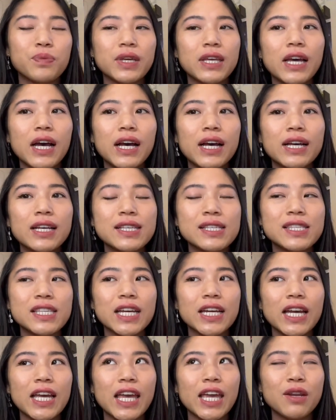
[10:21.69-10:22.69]
because
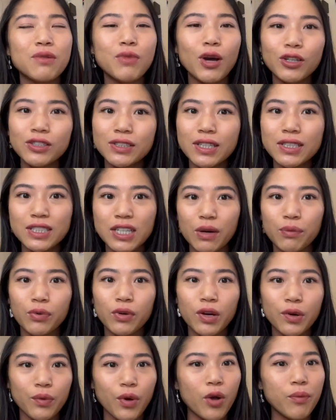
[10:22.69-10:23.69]
in most
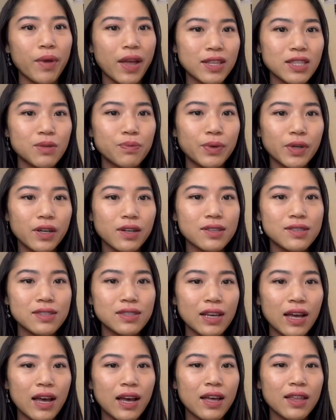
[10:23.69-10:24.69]
contemporary romance books,